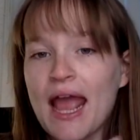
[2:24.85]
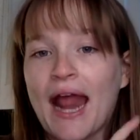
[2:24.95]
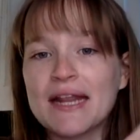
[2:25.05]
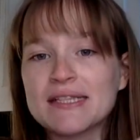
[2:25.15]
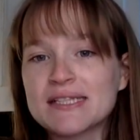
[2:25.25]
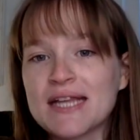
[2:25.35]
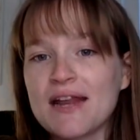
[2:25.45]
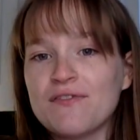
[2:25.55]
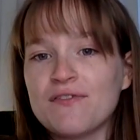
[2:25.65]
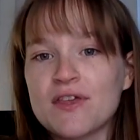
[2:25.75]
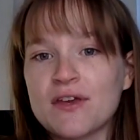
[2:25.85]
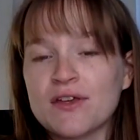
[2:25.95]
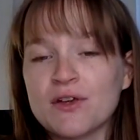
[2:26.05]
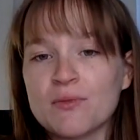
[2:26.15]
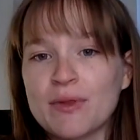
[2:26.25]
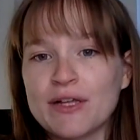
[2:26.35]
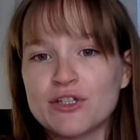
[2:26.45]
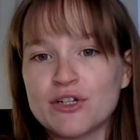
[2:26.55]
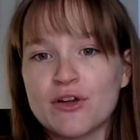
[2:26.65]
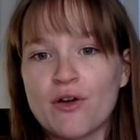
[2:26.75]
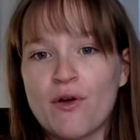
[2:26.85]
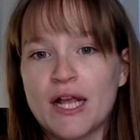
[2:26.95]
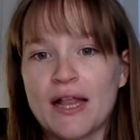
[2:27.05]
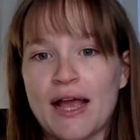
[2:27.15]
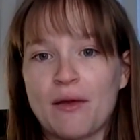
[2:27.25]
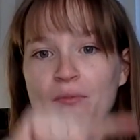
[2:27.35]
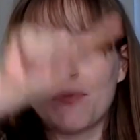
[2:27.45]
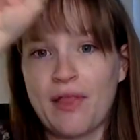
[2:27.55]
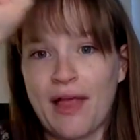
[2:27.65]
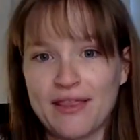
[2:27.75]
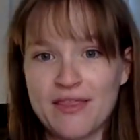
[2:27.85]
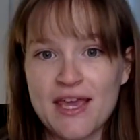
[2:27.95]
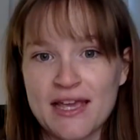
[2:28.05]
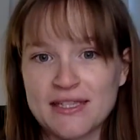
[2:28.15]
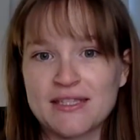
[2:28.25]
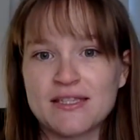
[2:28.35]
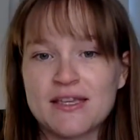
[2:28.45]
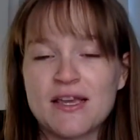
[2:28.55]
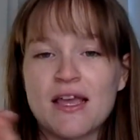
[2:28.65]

And instead of your blood sugar going like this,